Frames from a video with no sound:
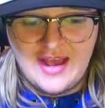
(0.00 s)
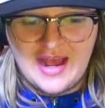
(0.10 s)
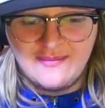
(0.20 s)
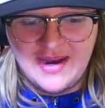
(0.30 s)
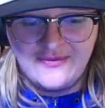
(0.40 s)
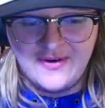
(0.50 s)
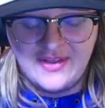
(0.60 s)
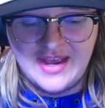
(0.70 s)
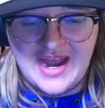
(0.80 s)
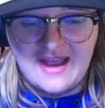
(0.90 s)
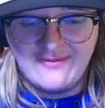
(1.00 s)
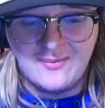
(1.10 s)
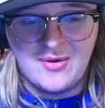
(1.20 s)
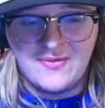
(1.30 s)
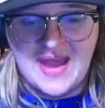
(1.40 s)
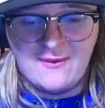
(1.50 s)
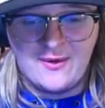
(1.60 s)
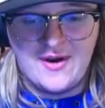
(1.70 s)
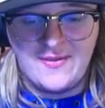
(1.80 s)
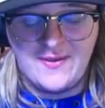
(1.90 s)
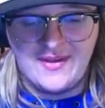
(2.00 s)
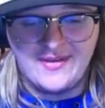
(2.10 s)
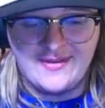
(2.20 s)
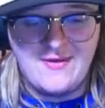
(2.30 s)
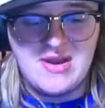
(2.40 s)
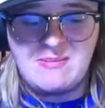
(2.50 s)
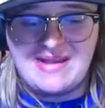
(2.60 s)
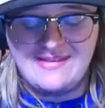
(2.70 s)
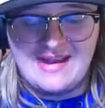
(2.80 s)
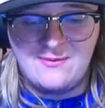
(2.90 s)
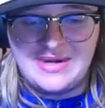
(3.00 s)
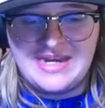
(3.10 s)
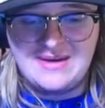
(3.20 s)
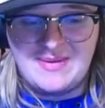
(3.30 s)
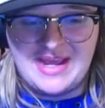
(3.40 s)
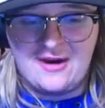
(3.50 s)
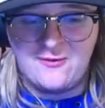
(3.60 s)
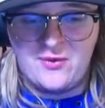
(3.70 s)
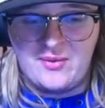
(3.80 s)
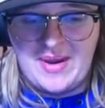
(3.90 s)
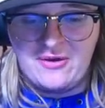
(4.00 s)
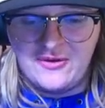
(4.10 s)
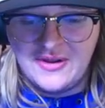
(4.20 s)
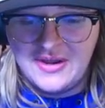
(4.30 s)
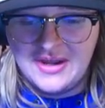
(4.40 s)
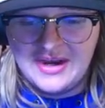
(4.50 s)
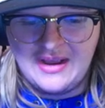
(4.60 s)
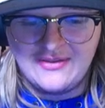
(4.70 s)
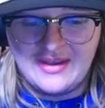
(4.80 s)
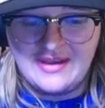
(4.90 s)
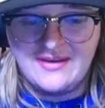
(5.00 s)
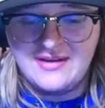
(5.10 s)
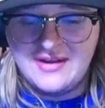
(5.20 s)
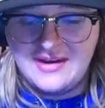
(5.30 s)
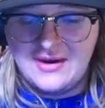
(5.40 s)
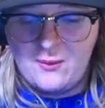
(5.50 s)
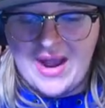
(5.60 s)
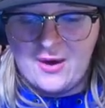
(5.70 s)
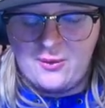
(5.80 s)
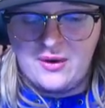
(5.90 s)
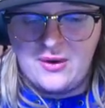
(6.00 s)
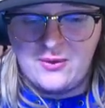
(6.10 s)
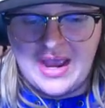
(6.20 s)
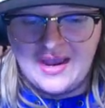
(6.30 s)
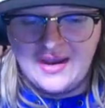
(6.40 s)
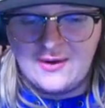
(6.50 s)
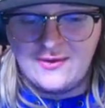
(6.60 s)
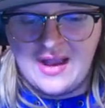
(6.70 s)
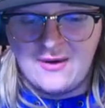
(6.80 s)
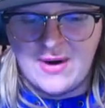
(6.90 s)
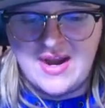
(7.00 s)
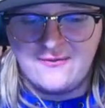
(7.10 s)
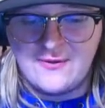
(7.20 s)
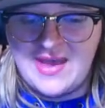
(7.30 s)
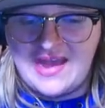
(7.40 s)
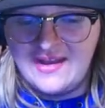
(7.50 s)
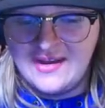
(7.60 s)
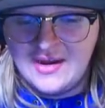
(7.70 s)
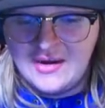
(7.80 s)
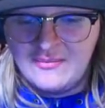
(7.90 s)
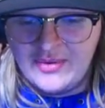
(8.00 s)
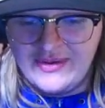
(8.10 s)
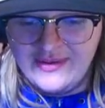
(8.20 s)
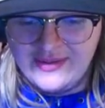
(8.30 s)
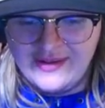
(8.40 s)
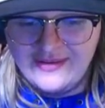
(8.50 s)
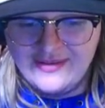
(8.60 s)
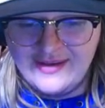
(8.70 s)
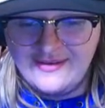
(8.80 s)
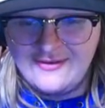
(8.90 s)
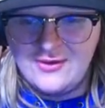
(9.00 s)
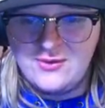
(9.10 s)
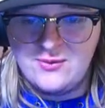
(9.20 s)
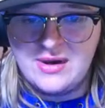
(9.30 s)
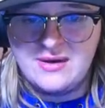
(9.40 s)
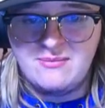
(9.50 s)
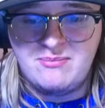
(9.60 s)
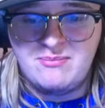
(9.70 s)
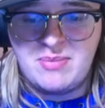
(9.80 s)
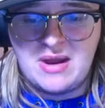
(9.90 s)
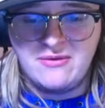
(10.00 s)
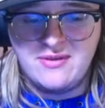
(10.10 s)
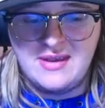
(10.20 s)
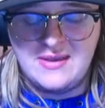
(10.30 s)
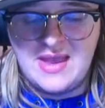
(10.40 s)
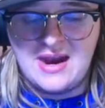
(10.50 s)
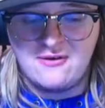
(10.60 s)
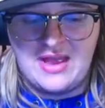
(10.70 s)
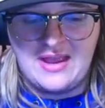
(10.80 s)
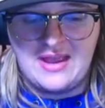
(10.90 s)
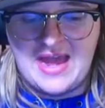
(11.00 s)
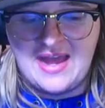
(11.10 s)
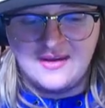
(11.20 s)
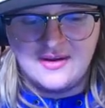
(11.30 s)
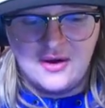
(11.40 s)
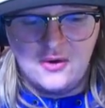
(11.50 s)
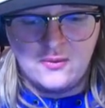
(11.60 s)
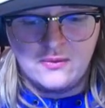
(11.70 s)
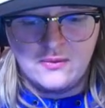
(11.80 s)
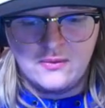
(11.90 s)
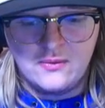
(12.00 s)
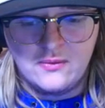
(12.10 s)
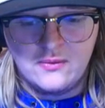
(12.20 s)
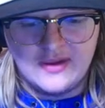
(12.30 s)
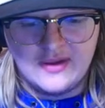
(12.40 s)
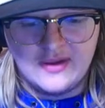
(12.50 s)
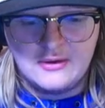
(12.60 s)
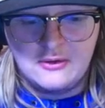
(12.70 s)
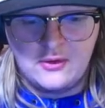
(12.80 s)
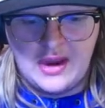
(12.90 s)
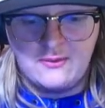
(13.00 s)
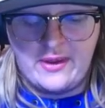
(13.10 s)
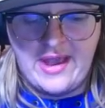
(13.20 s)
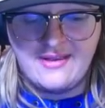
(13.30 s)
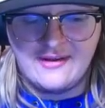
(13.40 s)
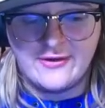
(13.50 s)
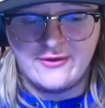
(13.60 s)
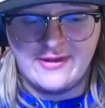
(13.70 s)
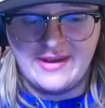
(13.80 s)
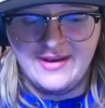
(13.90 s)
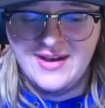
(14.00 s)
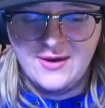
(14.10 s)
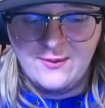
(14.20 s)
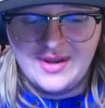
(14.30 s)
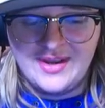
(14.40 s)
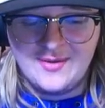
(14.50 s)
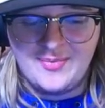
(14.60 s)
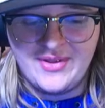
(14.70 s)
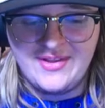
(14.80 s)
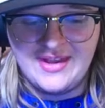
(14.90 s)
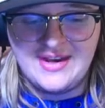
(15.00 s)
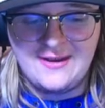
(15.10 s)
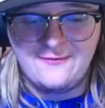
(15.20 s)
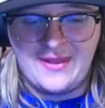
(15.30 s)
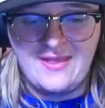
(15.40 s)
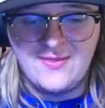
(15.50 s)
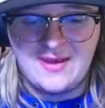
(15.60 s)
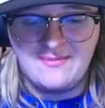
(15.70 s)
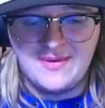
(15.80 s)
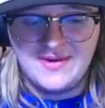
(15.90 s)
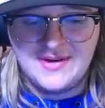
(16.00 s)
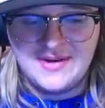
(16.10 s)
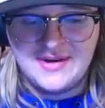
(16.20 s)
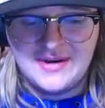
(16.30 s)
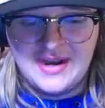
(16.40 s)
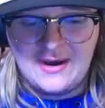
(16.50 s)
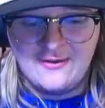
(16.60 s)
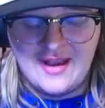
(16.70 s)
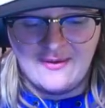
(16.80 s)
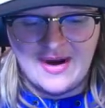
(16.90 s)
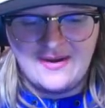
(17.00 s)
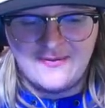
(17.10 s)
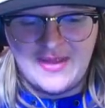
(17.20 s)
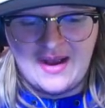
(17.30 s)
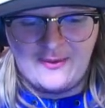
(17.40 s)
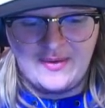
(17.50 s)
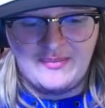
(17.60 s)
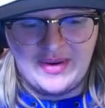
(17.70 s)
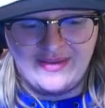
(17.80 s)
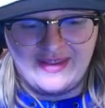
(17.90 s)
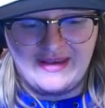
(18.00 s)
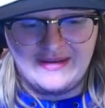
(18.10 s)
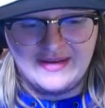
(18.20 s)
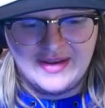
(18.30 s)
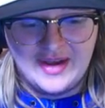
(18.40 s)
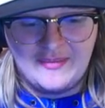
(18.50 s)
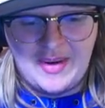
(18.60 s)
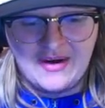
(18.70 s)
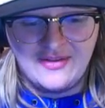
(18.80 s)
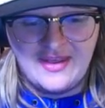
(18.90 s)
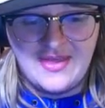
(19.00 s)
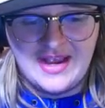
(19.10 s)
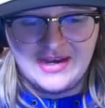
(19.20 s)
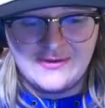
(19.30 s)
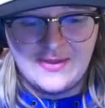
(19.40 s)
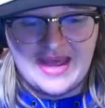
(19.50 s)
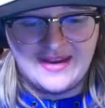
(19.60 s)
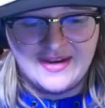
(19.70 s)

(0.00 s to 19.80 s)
I'm definitely going to have to put that one on the list of enemies that we need to be careful about. Because, wow, okay, I was not ready for that. Please stick to bouncing in the air like that. Oh, what the? Okay, well, that's interesting. We can completely deflate them. I was not ready for that one, but apparently they could do that.